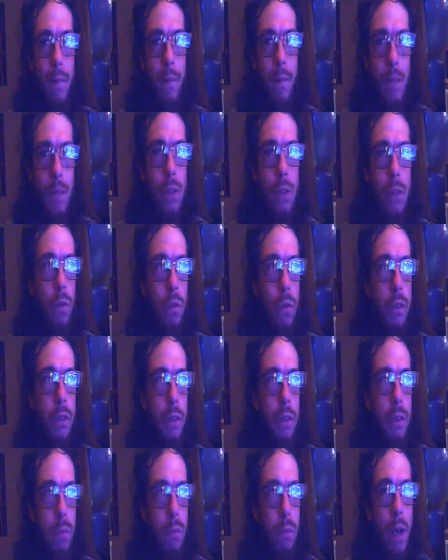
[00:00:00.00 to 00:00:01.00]
This one to
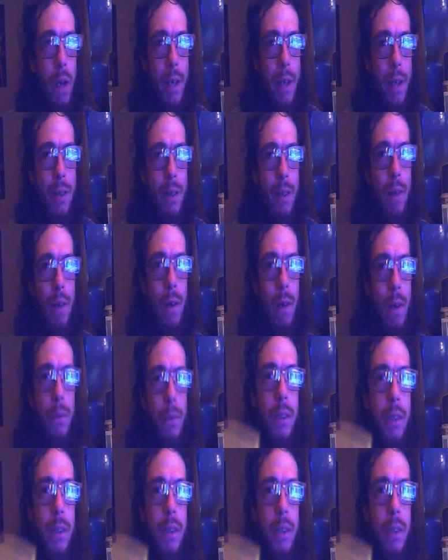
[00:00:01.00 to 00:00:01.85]
the right, however,